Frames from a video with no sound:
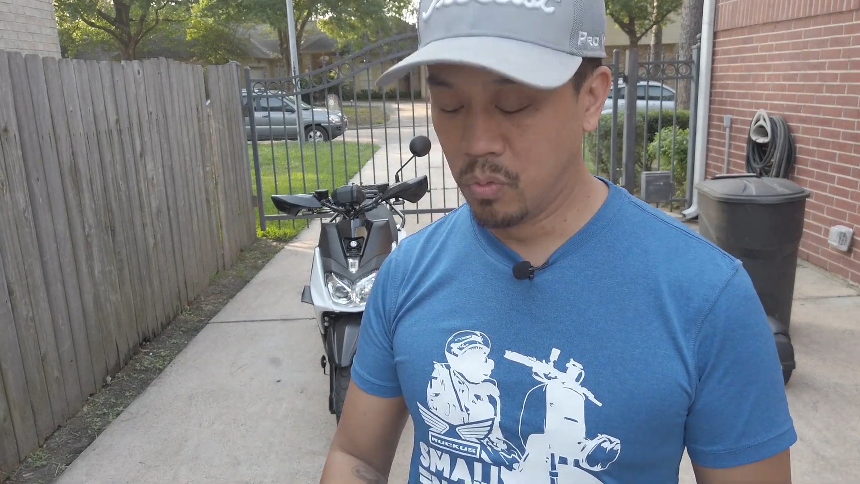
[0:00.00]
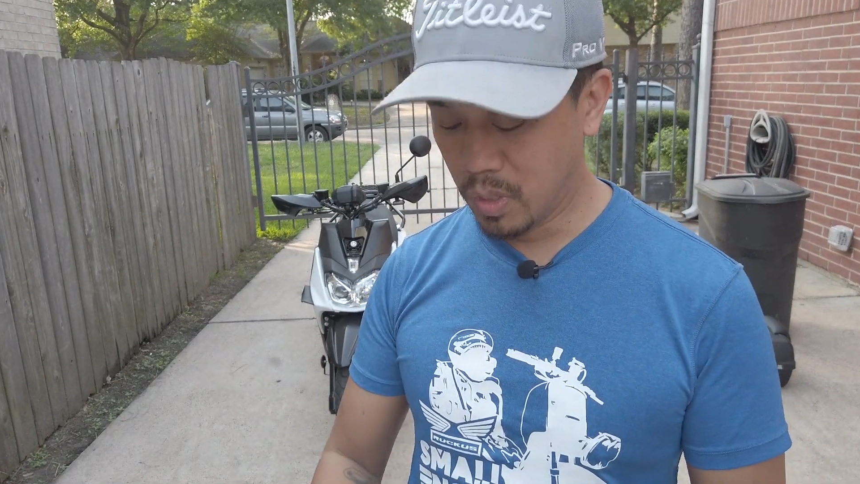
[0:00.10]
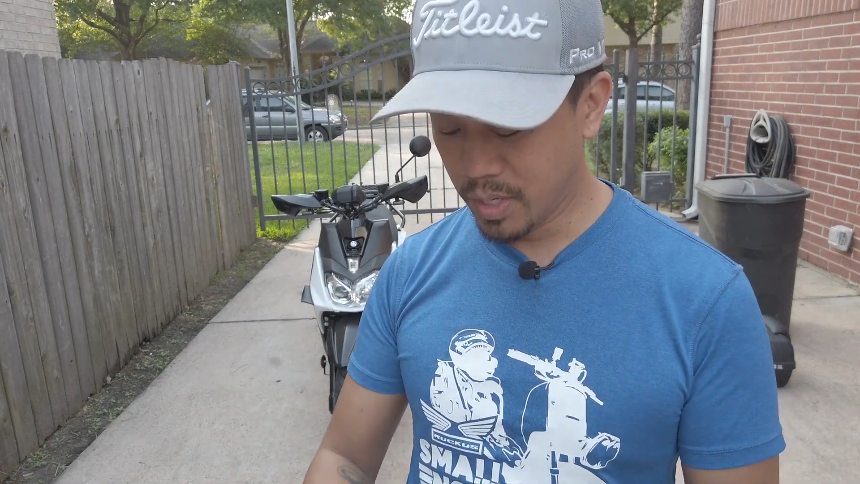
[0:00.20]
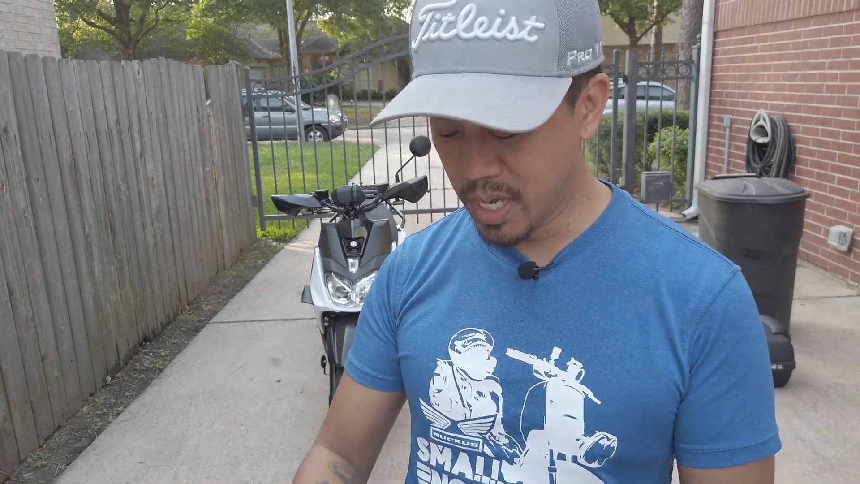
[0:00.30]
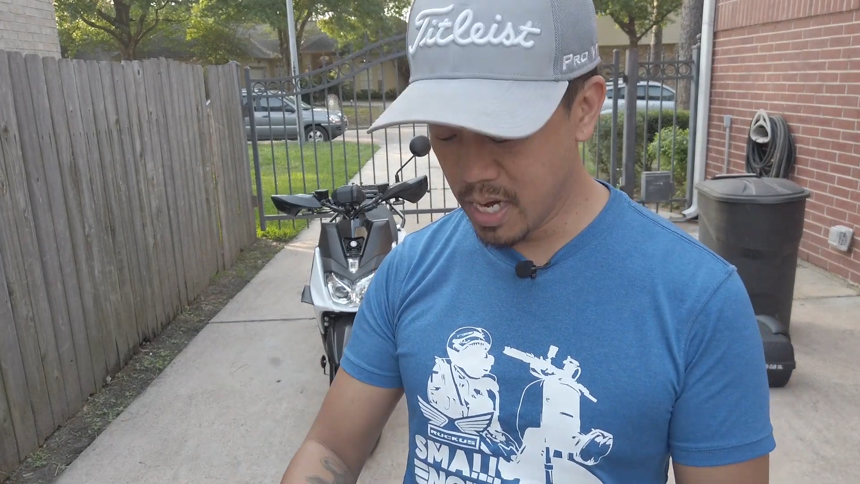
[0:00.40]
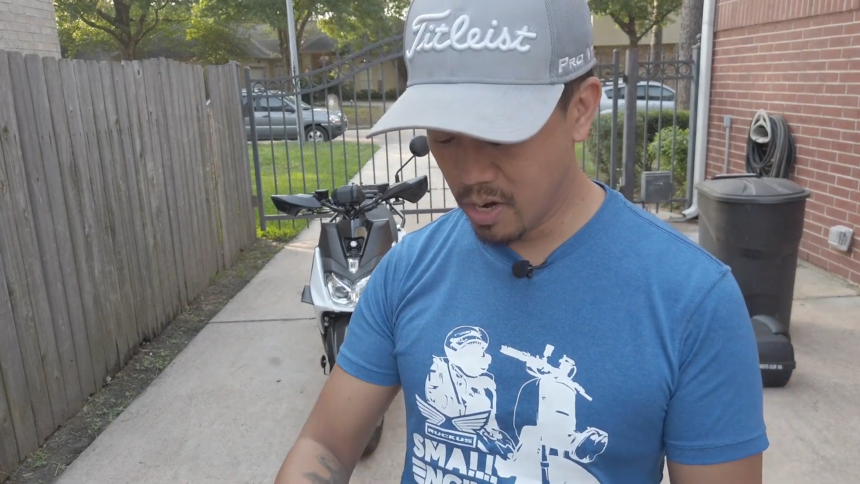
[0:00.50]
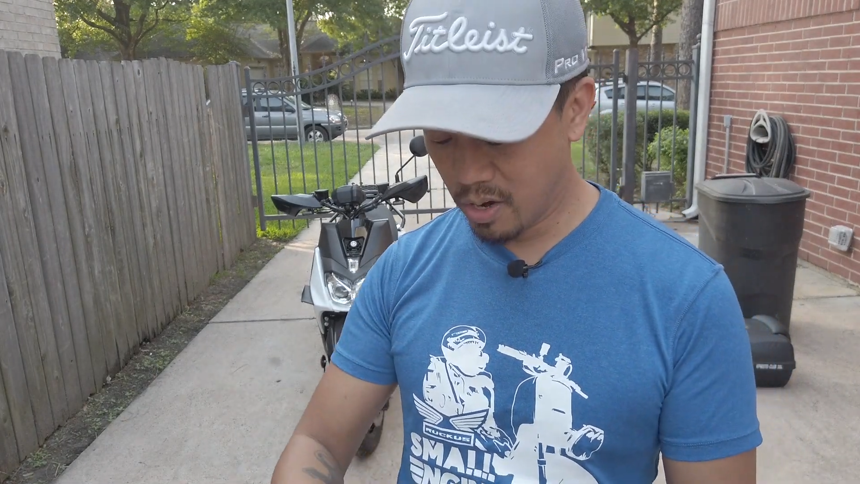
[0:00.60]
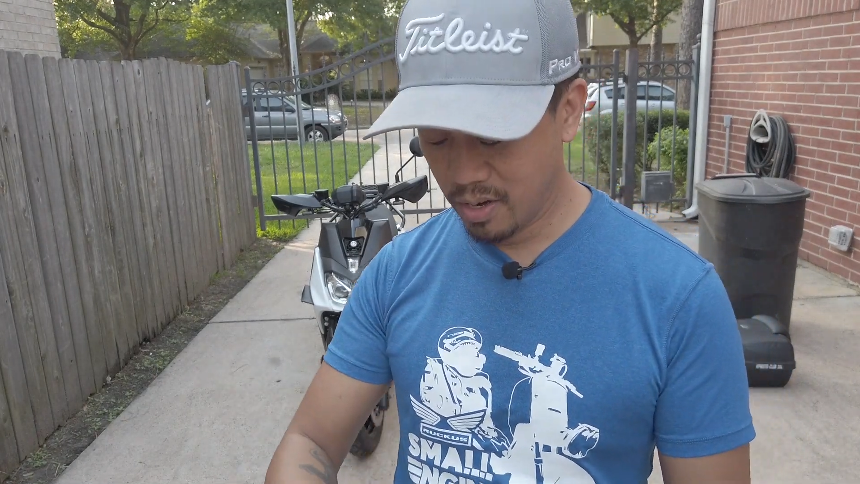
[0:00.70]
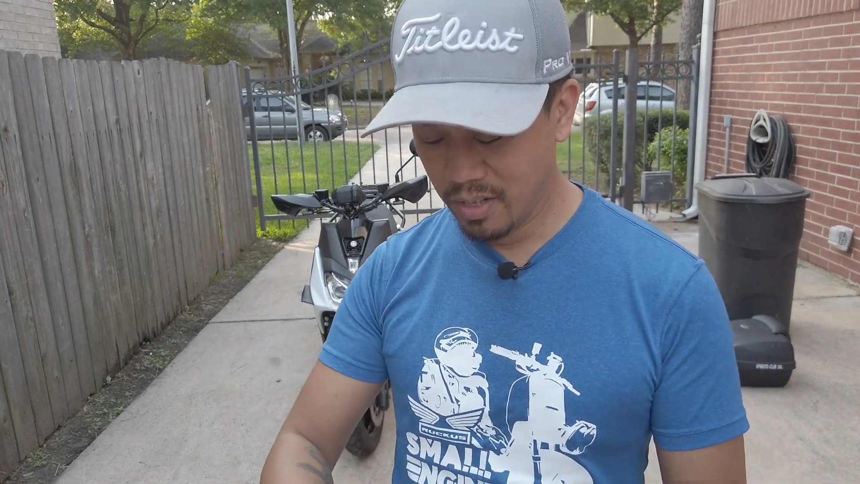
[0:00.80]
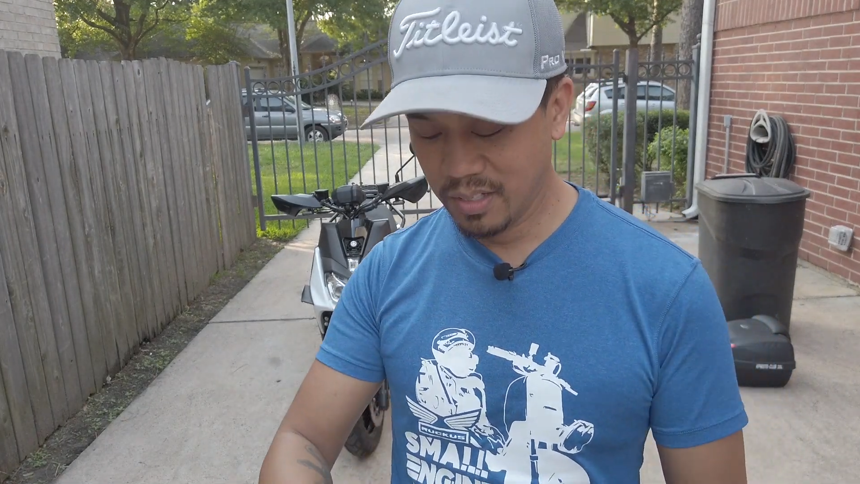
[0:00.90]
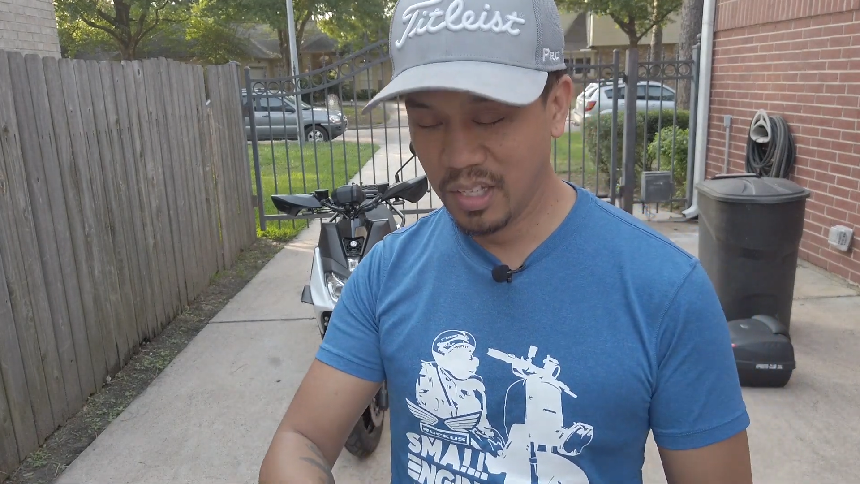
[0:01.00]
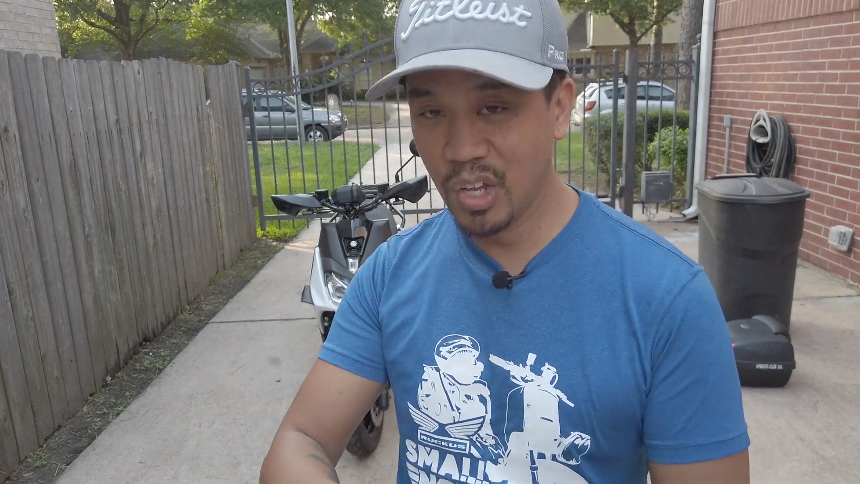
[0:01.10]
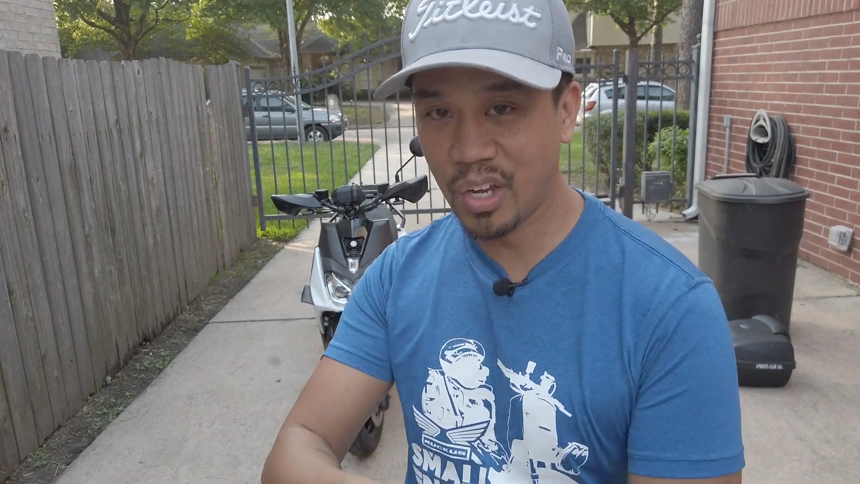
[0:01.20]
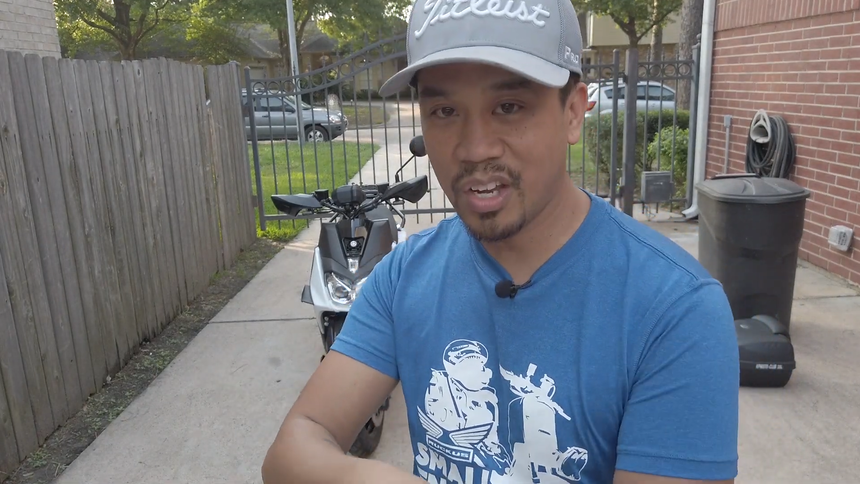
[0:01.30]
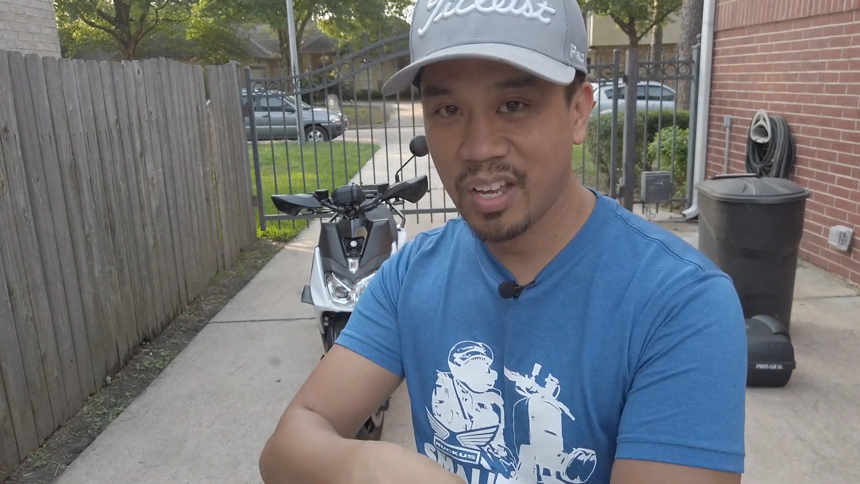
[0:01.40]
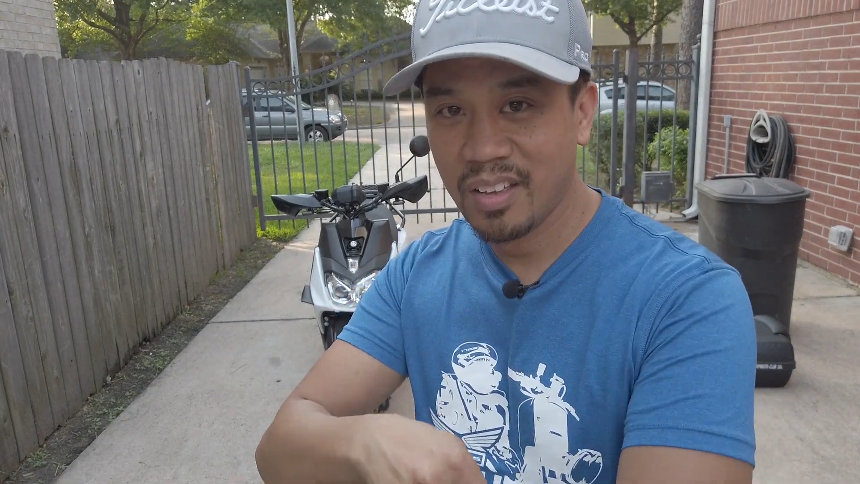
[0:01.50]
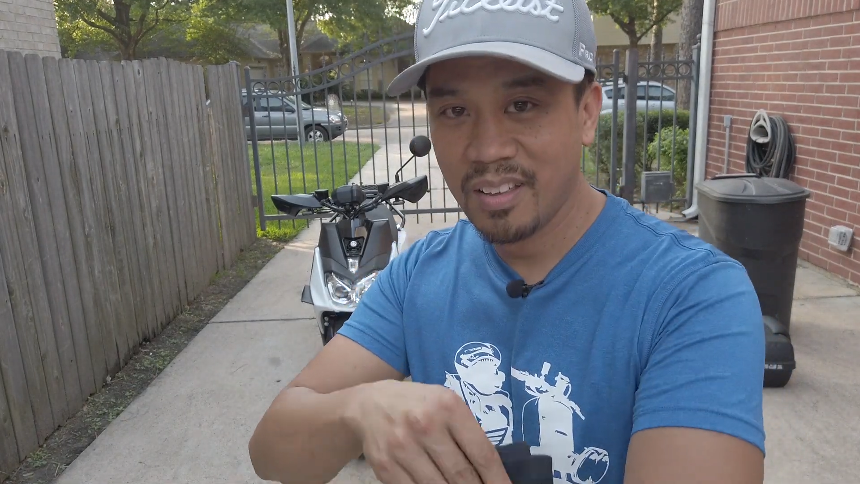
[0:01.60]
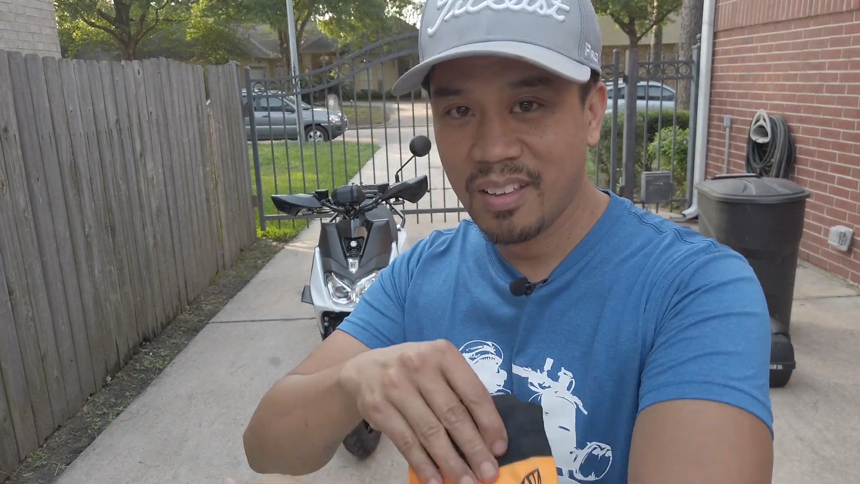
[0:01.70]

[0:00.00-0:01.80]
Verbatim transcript: Well here, look,